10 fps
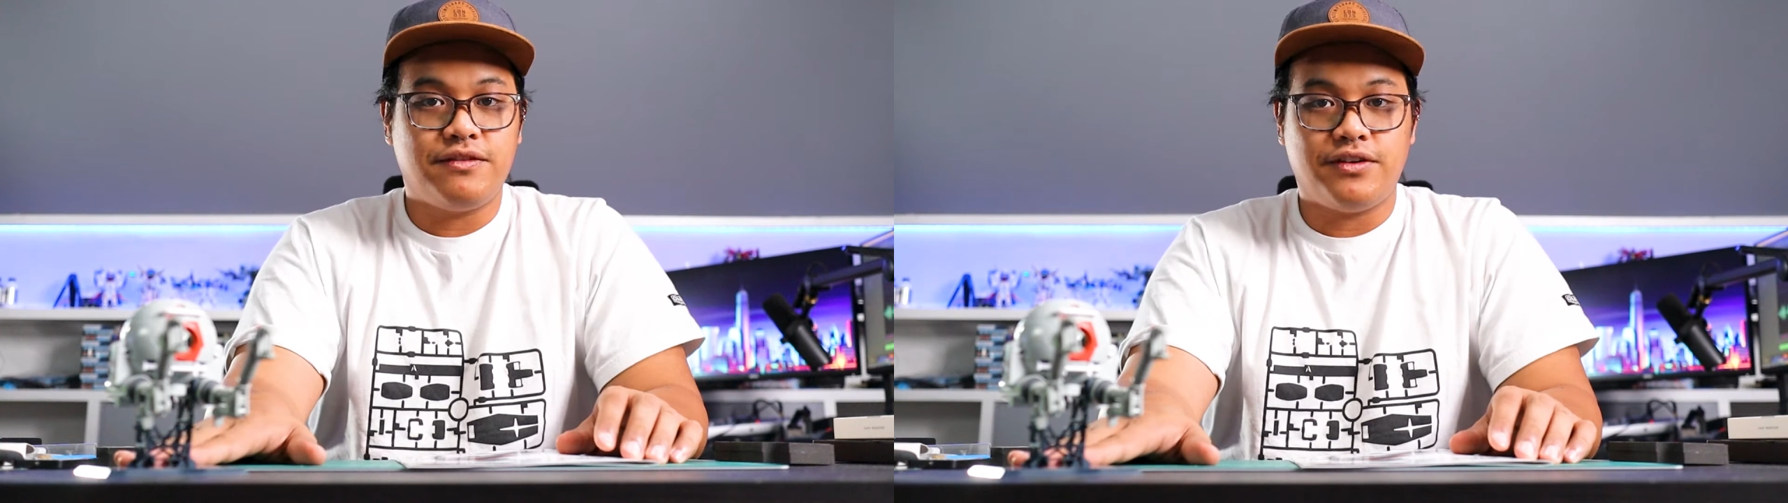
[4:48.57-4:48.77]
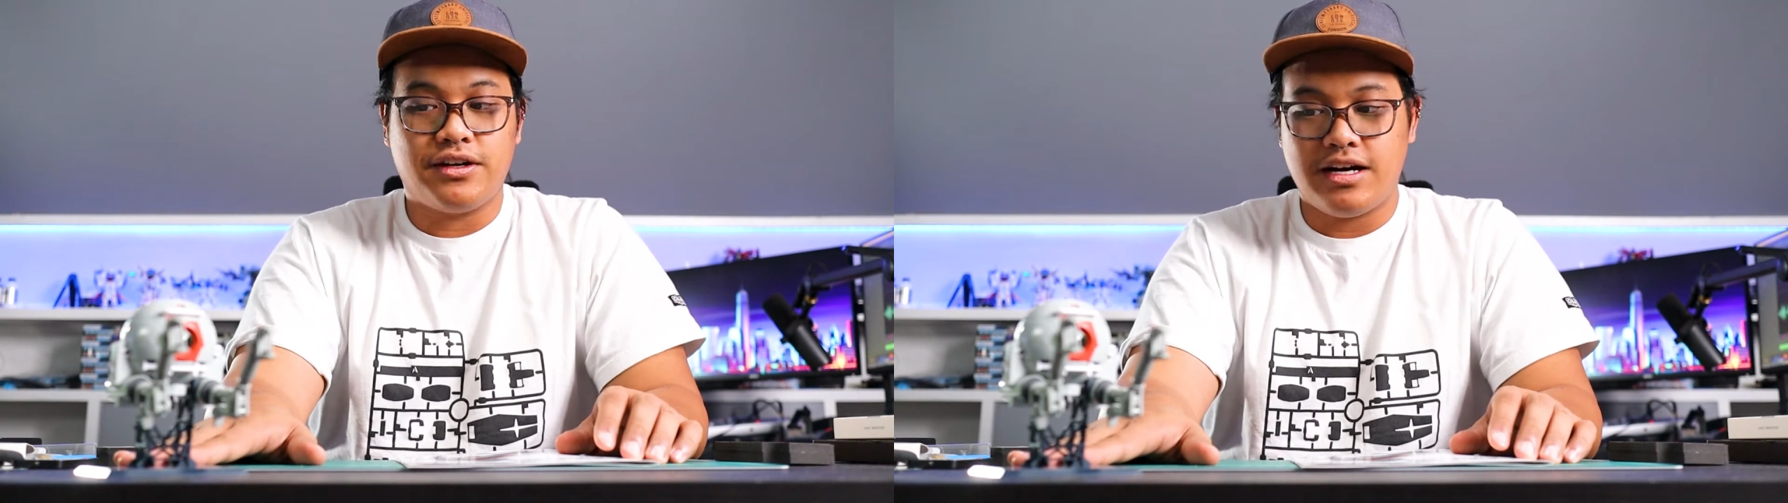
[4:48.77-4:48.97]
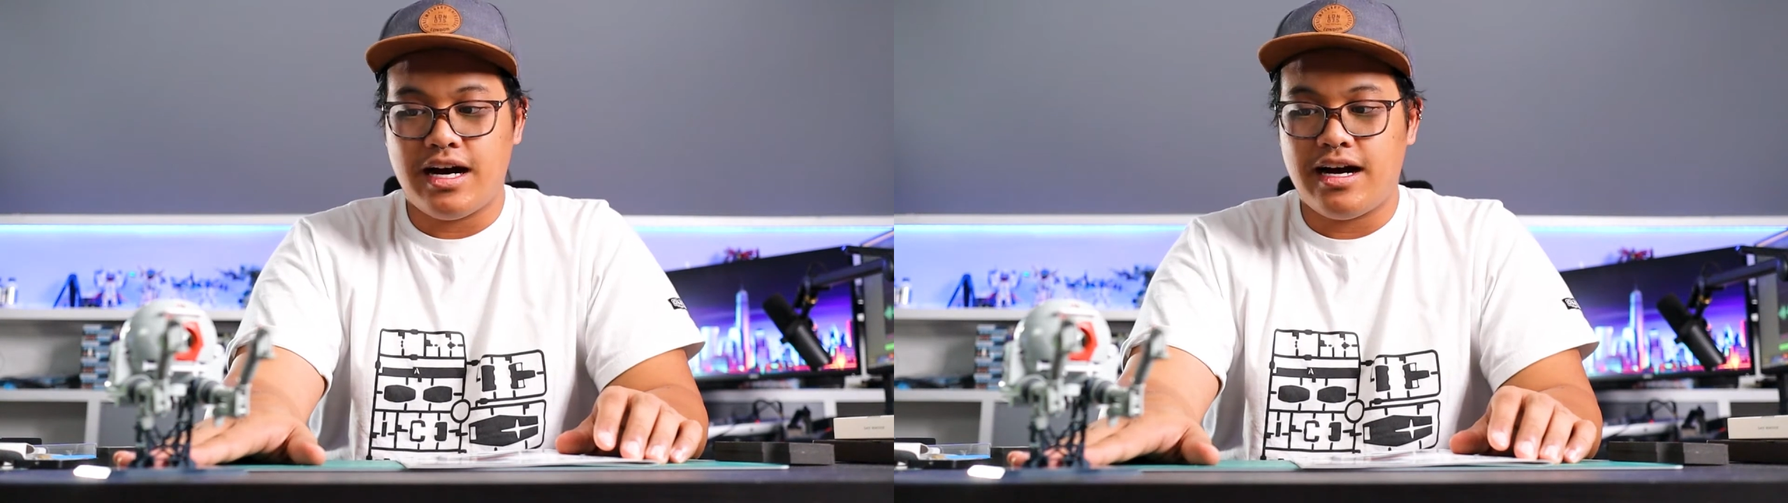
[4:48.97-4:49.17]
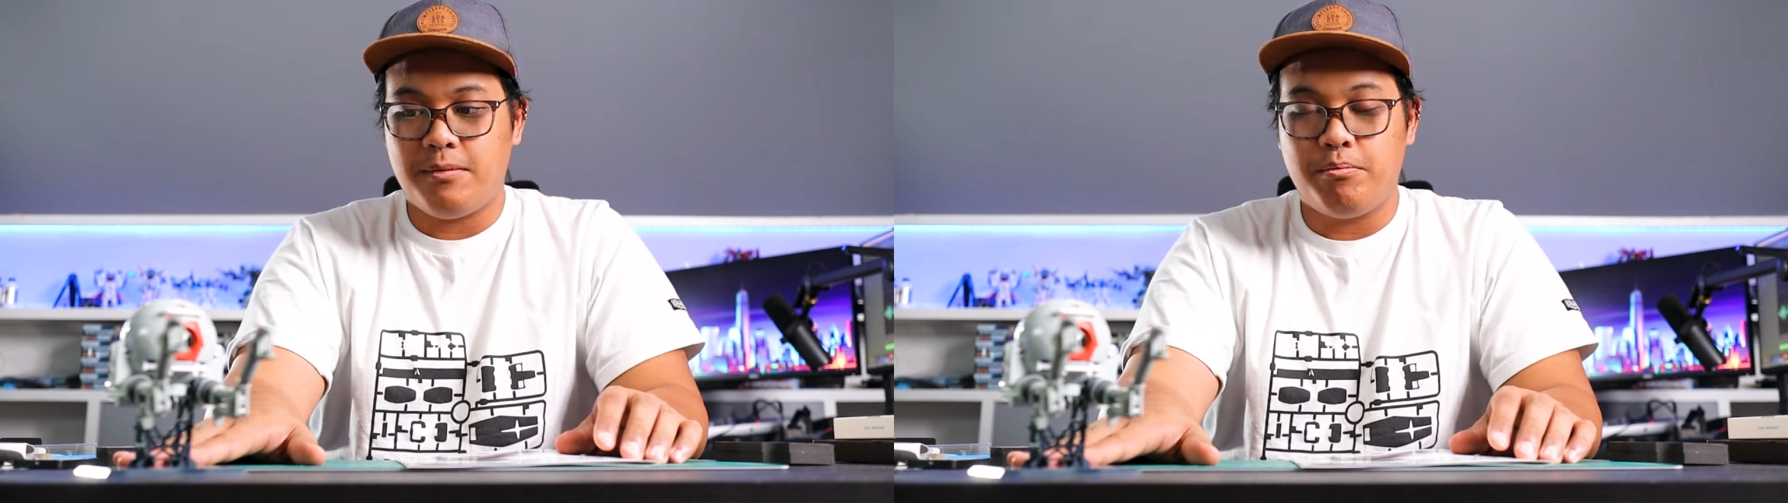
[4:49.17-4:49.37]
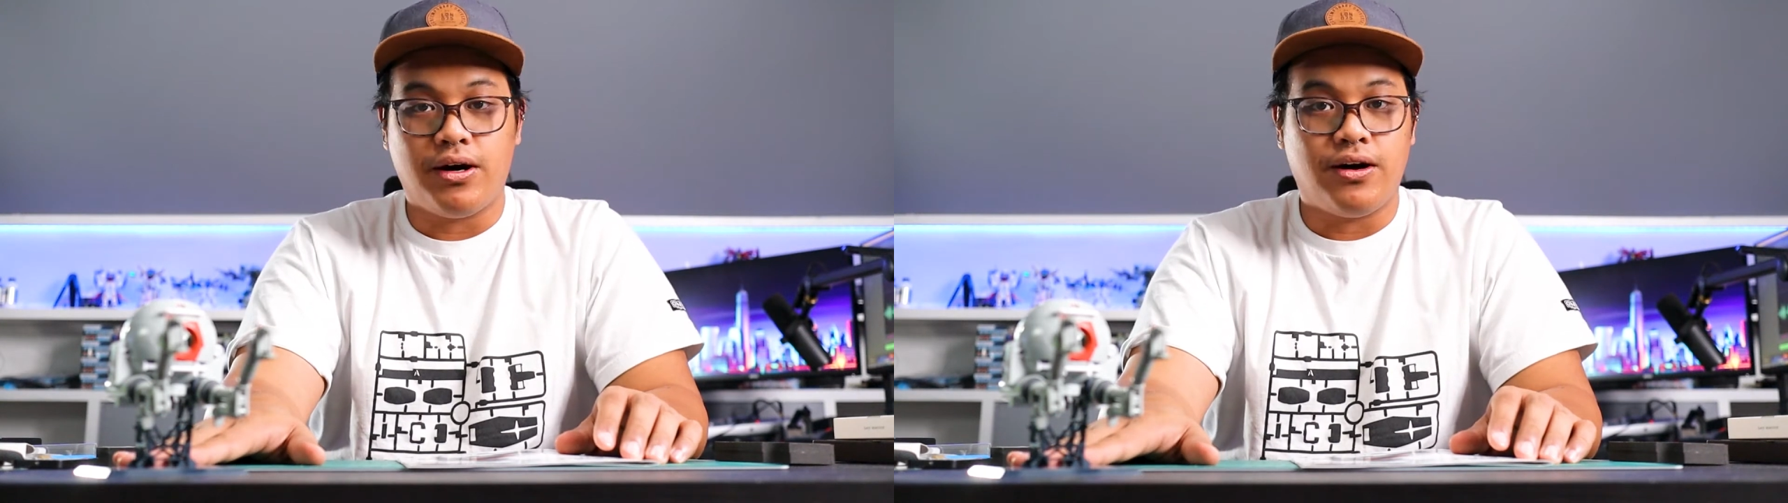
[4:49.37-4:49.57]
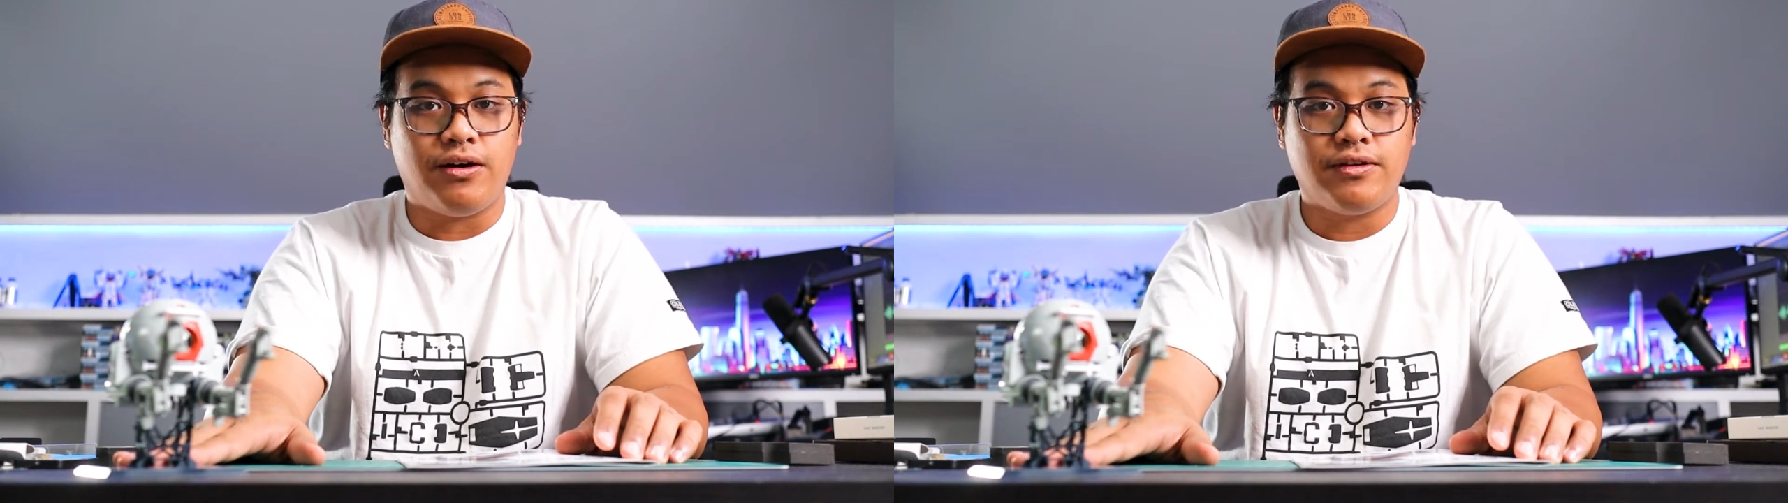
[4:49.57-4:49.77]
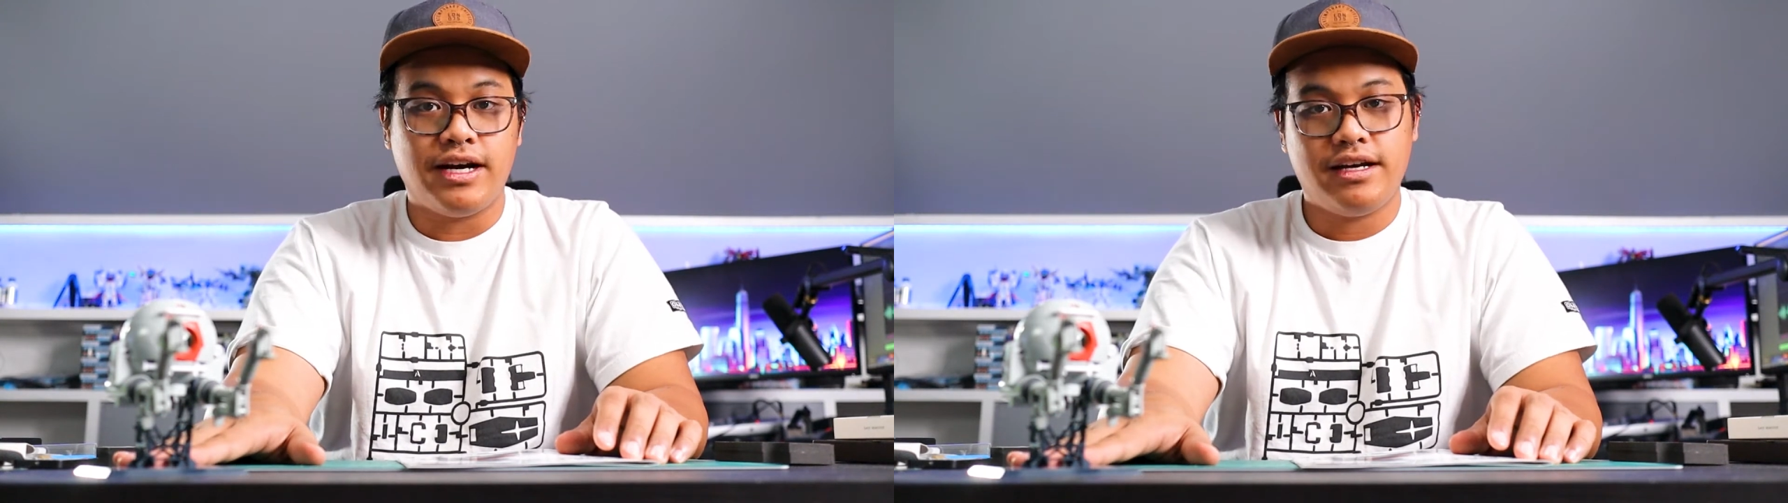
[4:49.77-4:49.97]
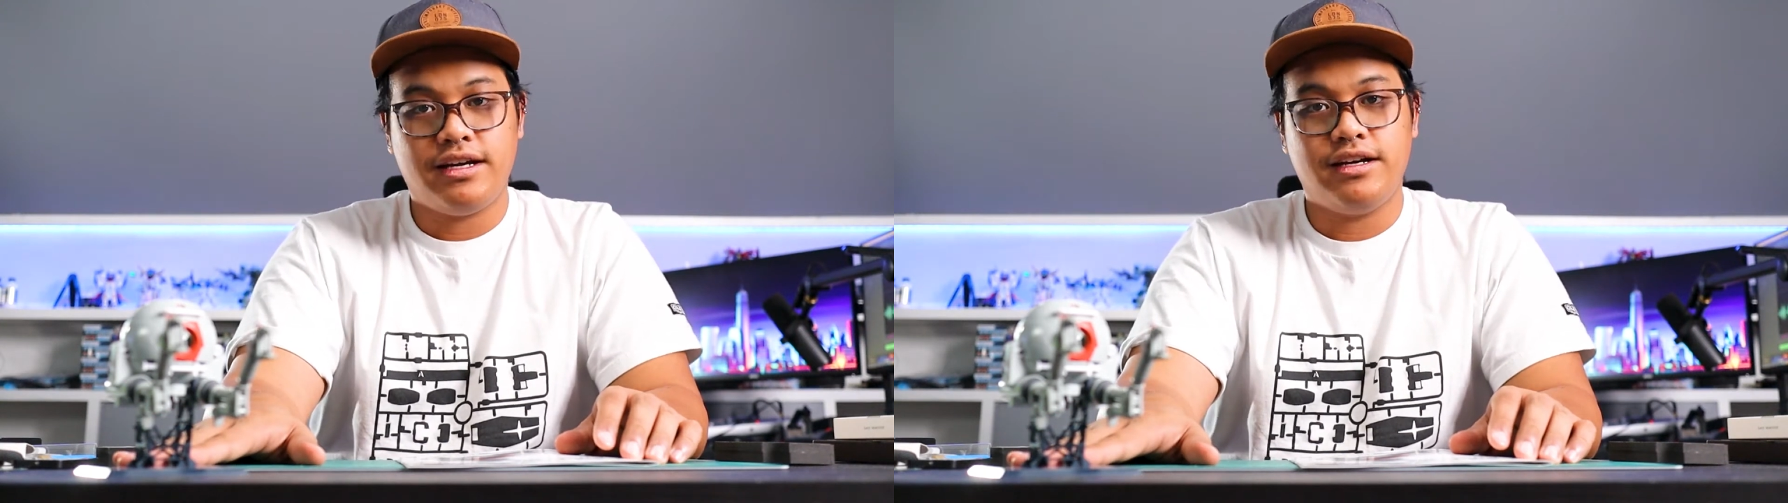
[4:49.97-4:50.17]
Verka ball
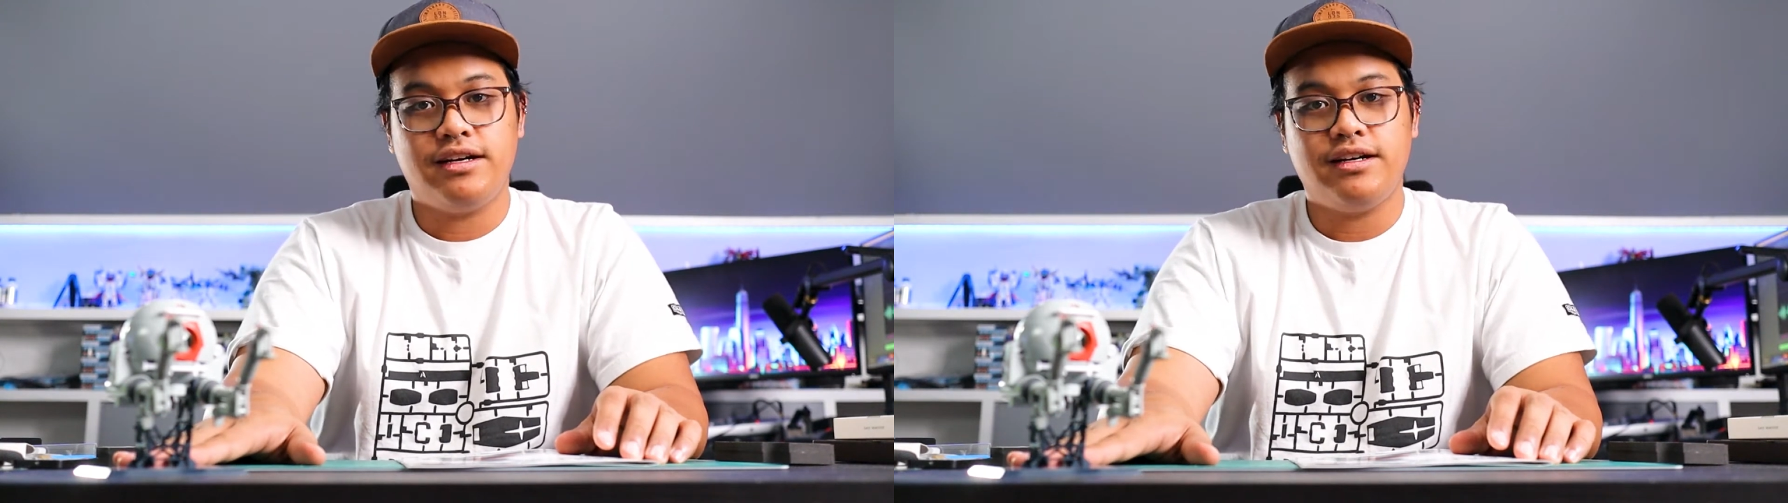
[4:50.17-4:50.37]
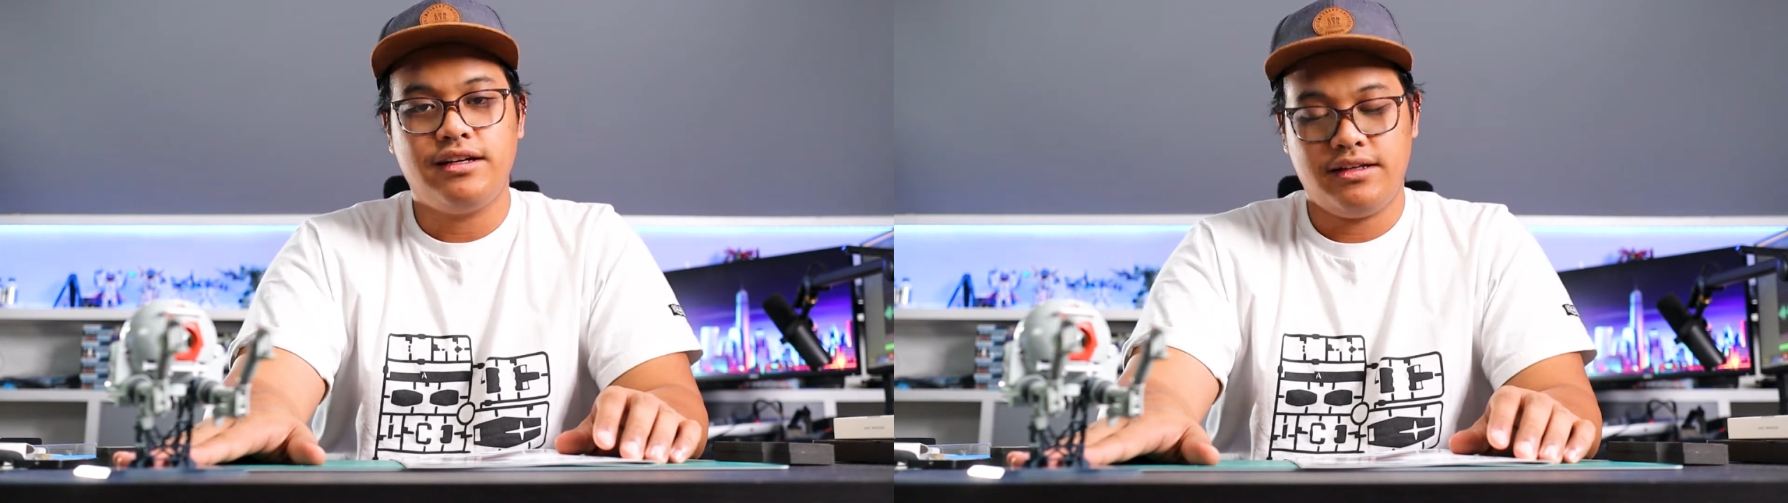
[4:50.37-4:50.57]
right here,